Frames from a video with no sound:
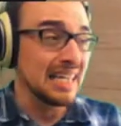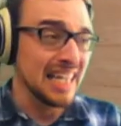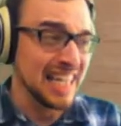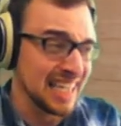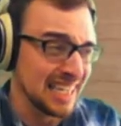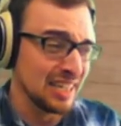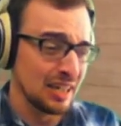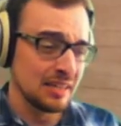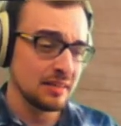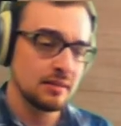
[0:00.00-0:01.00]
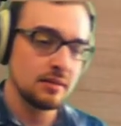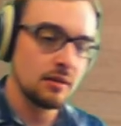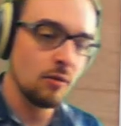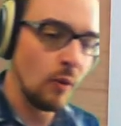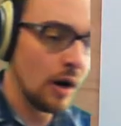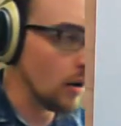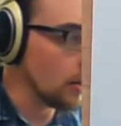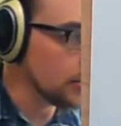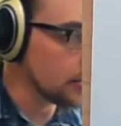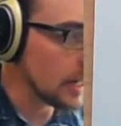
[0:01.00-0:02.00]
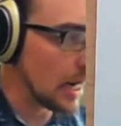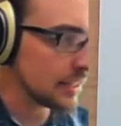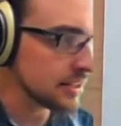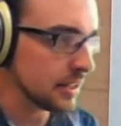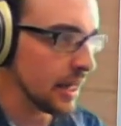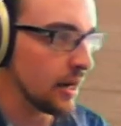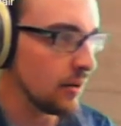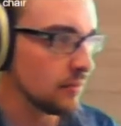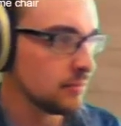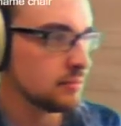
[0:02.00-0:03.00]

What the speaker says: Ugh. Where are your gods now?